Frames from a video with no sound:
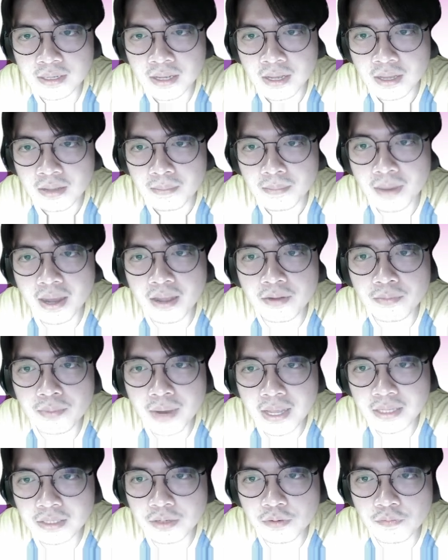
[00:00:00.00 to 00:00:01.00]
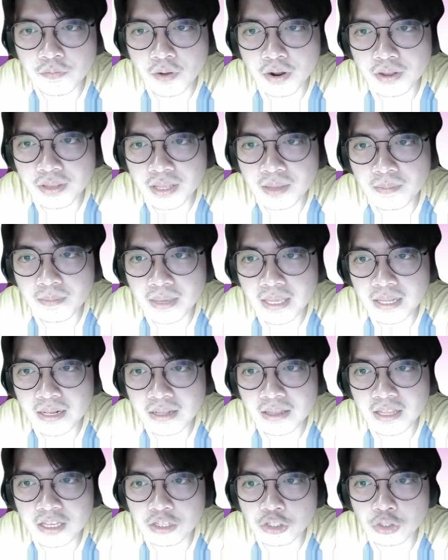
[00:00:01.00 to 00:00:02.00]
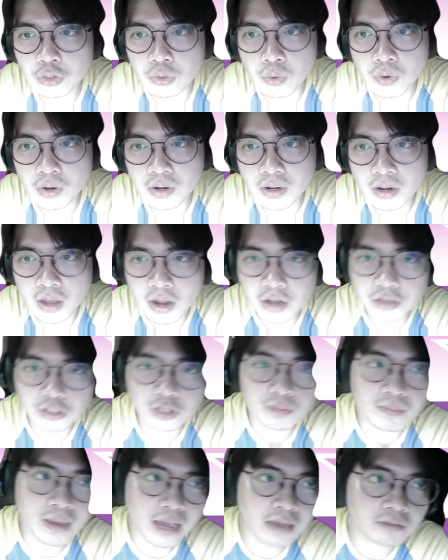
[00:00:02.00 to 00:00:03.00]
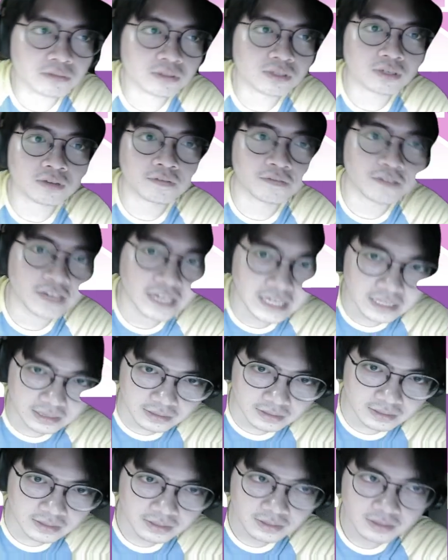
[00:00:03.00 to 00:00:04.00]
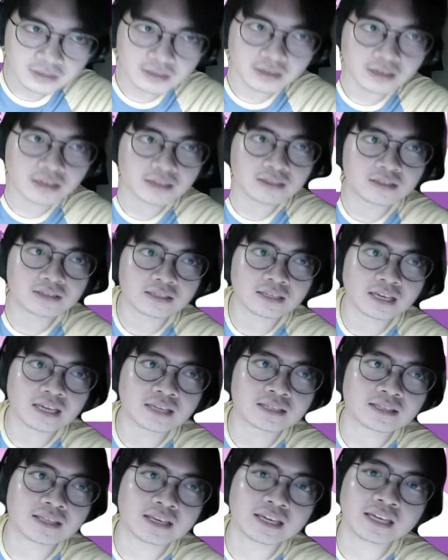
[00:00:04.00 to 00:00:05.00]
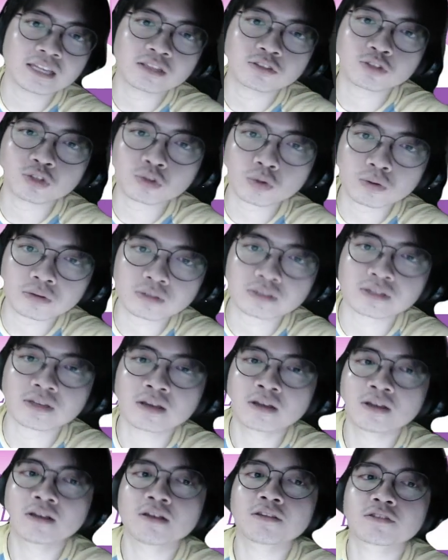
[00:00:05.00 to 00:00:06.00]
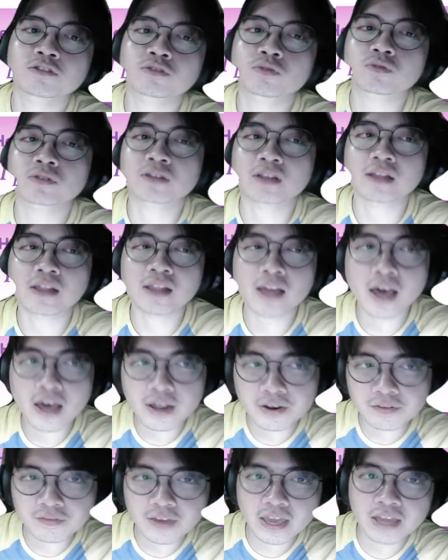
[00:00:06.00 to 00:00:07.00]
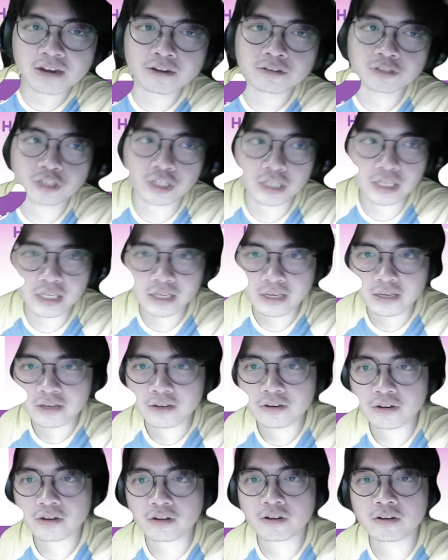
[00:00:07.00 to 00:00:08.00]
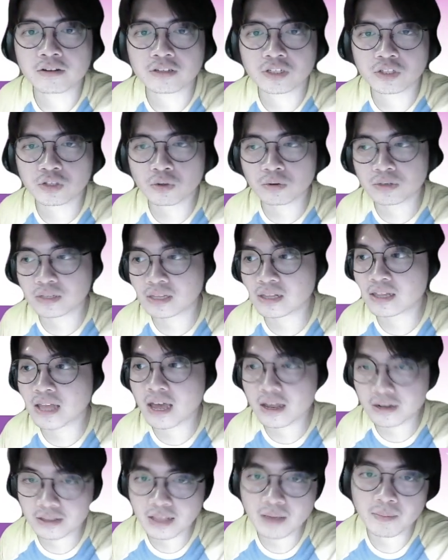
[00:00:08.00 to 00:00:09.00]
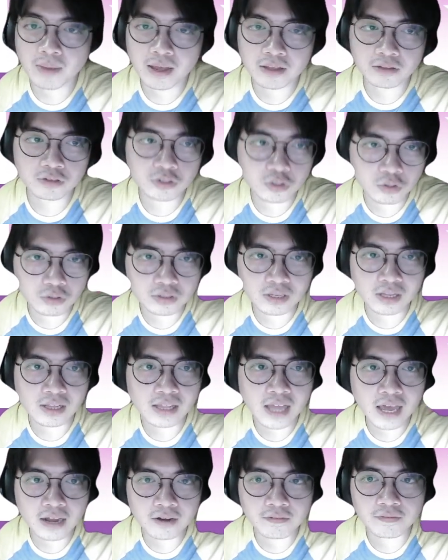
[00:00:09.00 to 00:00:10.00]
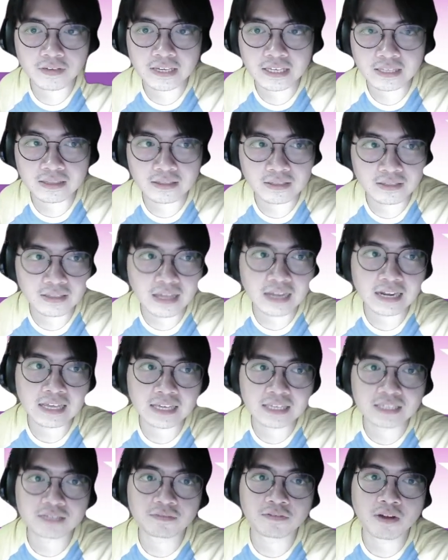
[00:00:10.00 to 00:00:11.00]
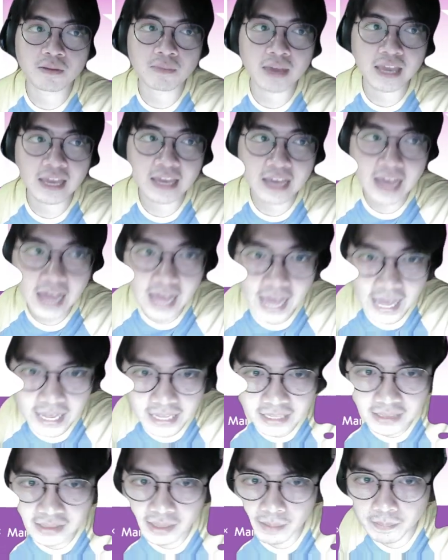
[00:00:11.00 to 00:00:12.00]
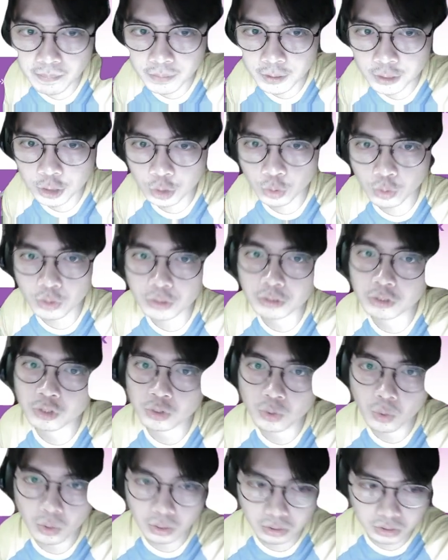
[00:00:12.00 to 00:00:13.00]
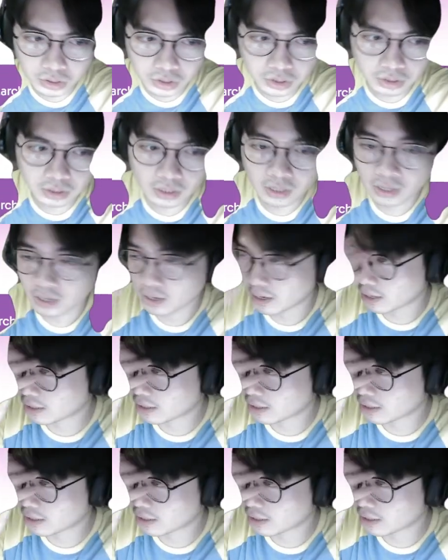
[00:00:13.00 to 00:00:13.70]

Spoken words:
By reservoir, they mean they store large amounts of heat. In this case, the heat source stores a lot of energy, or stores a lot of heat that is from a high temperature source. The